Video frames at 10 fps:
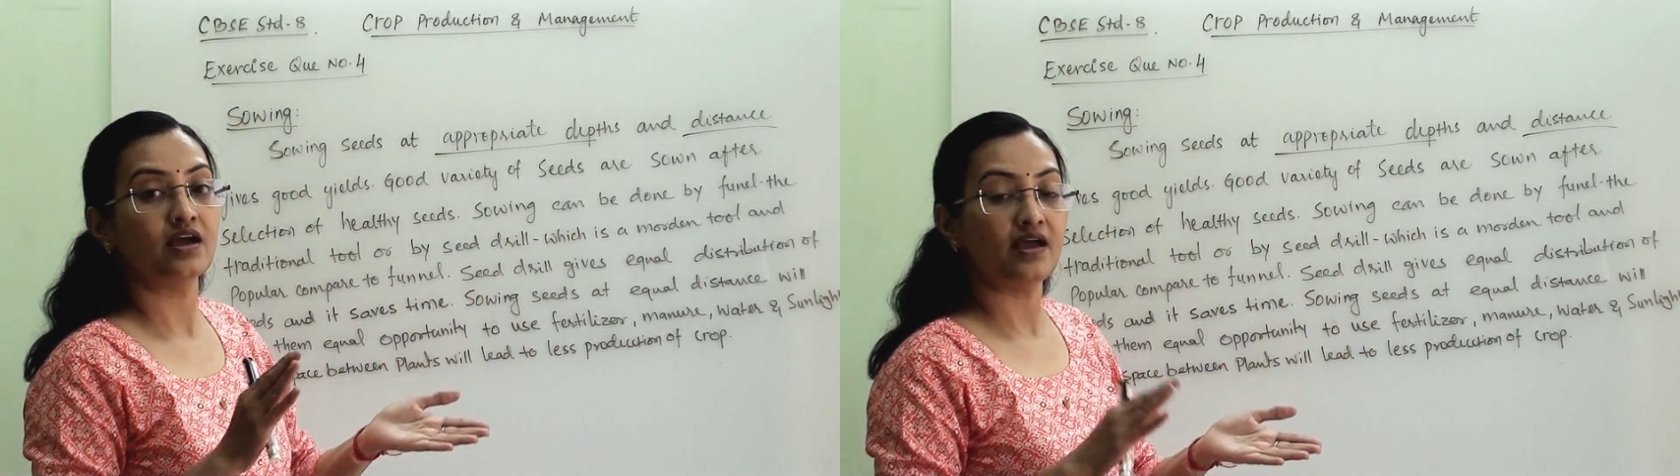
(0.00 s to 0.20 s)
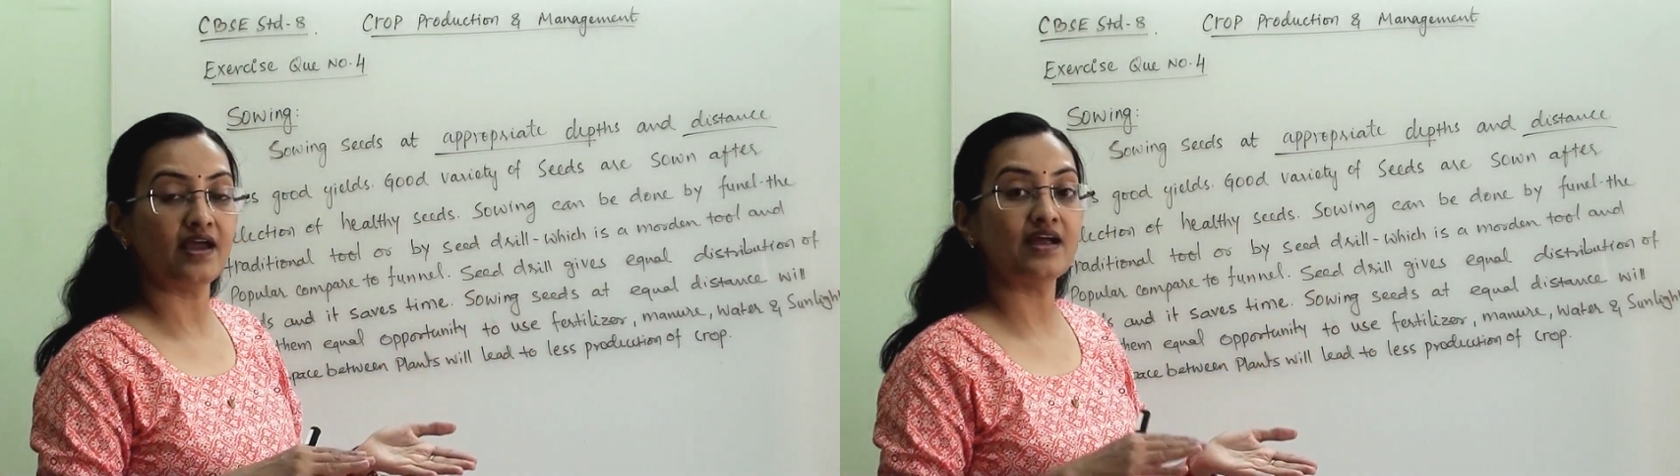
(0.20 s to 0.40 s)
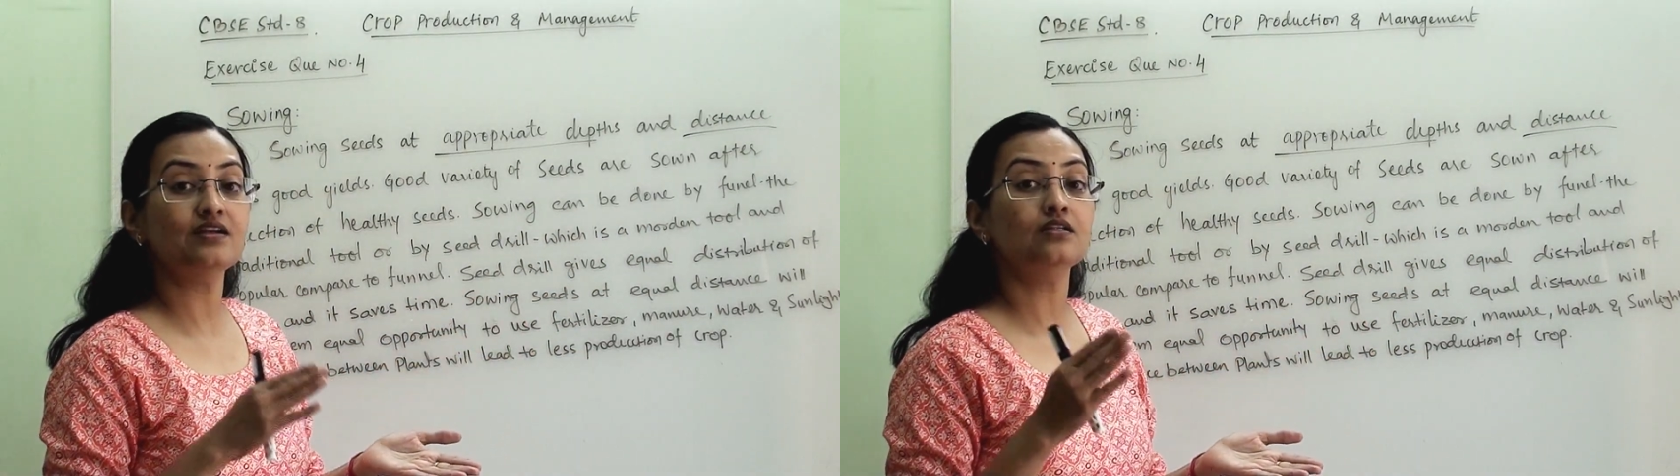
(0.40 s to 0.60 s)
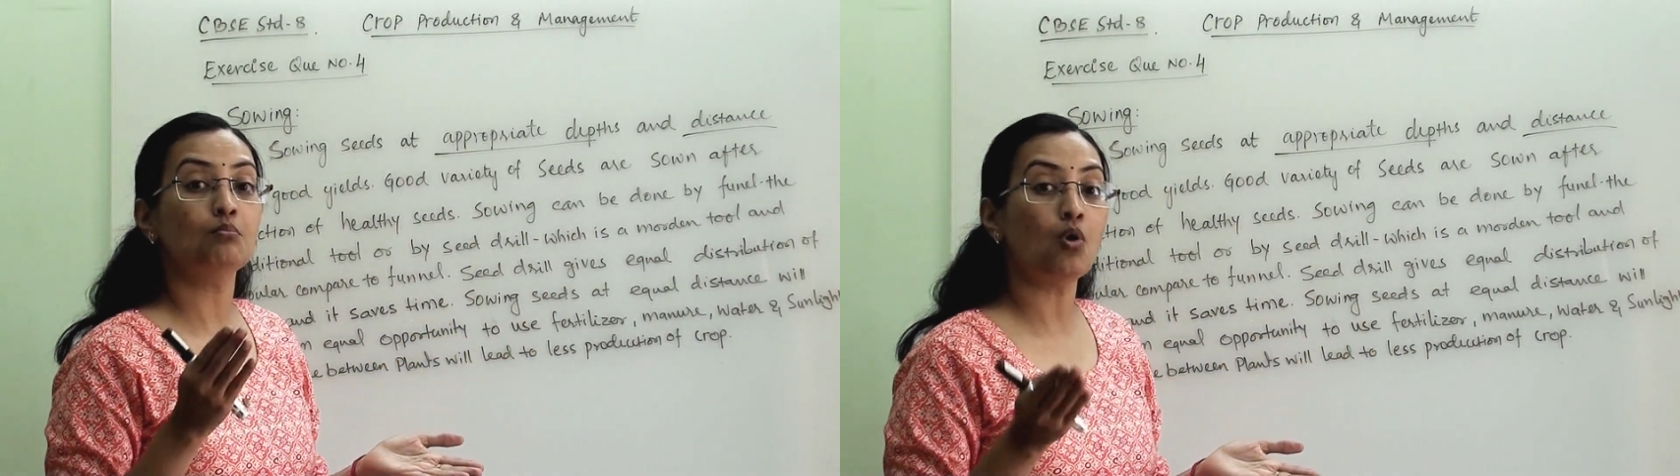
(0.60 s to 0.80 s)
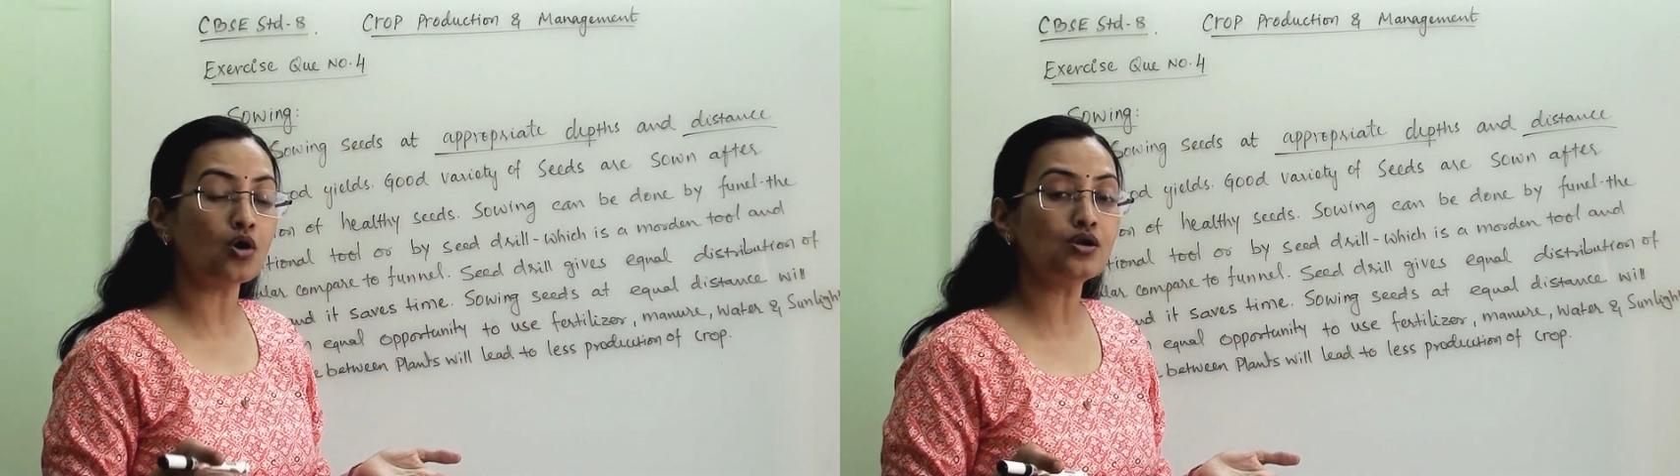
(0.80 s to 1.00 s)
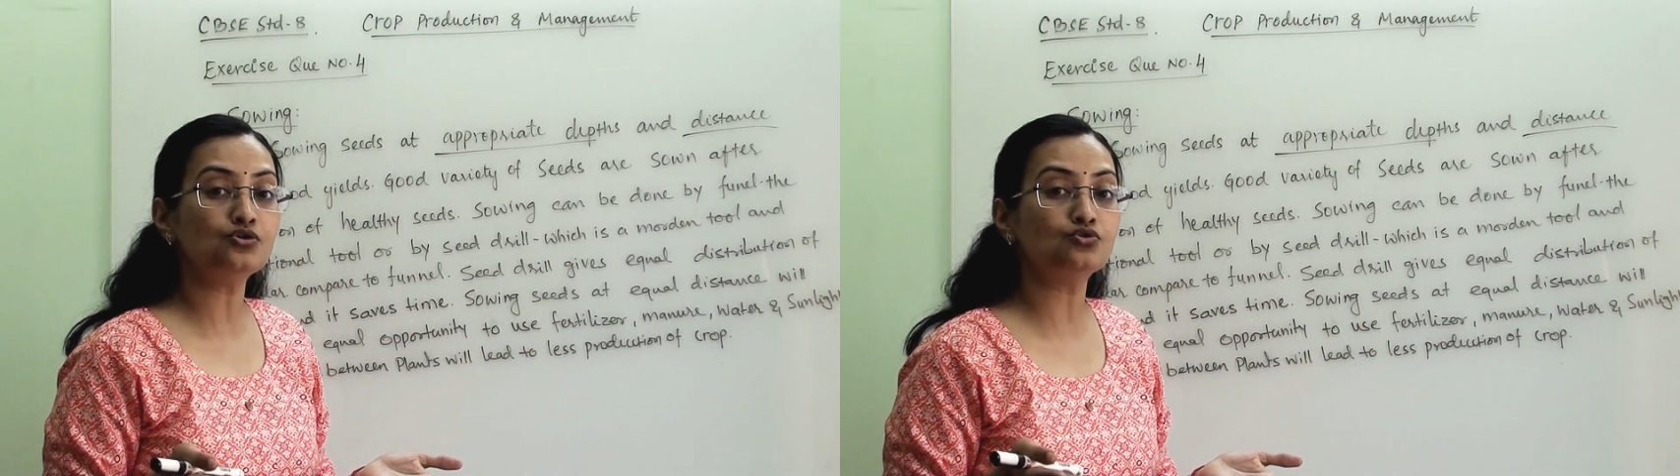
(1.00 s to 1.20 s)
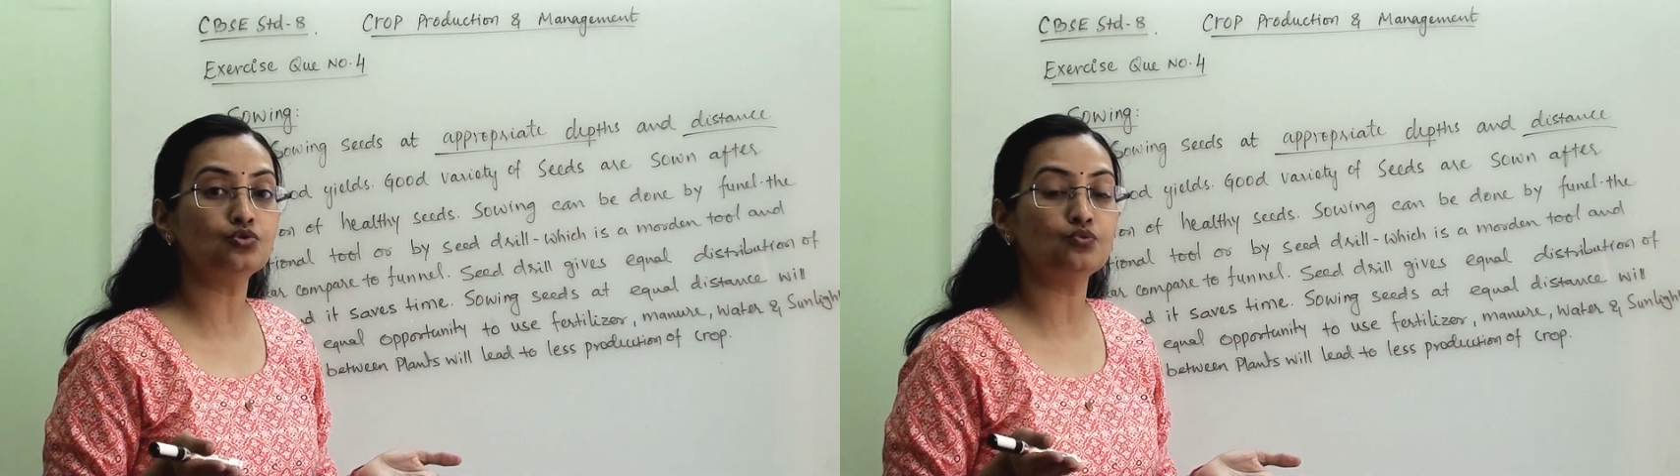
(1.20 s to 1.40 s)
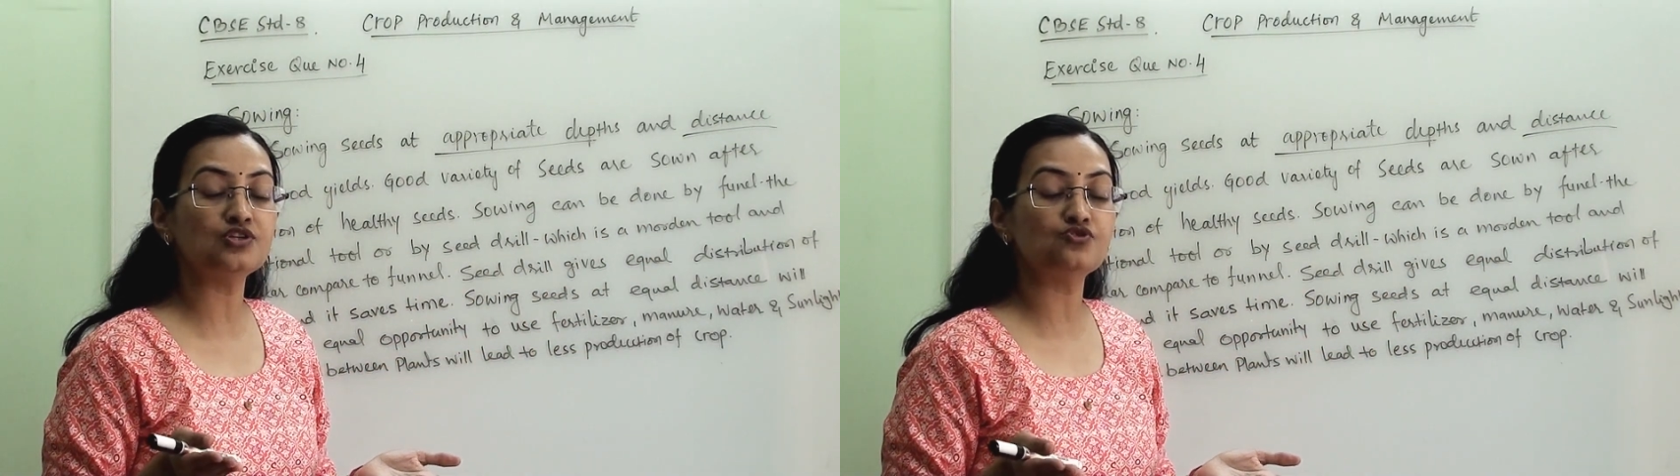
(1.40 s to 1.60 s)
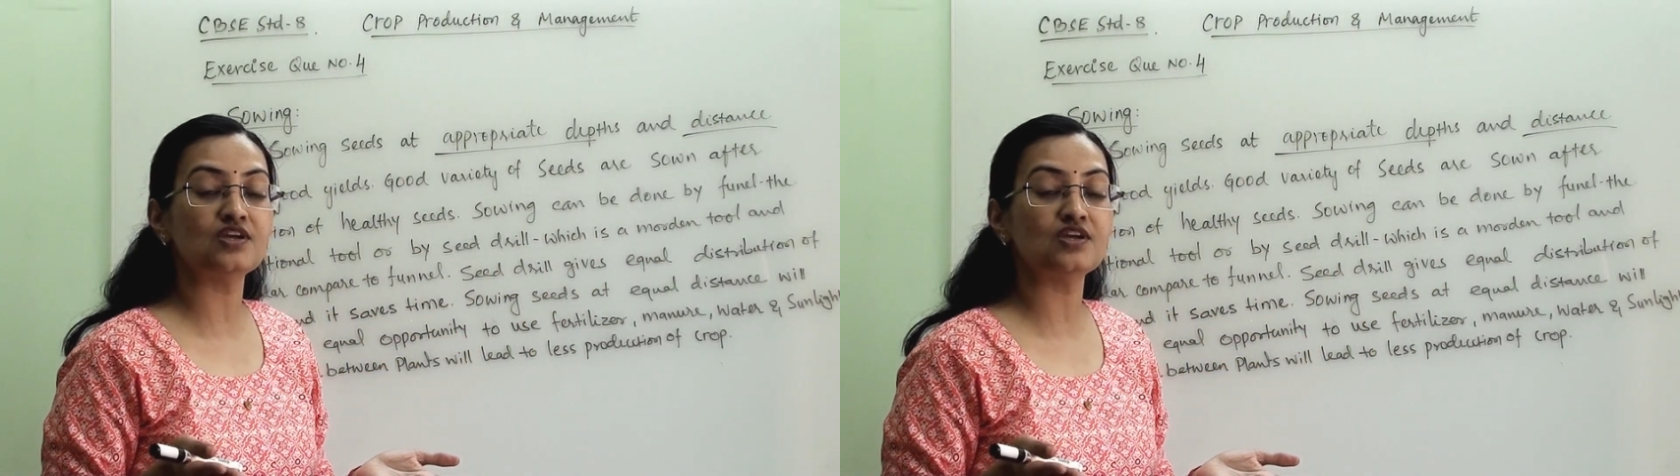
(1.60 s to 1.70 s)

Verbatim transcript: and the modern tool which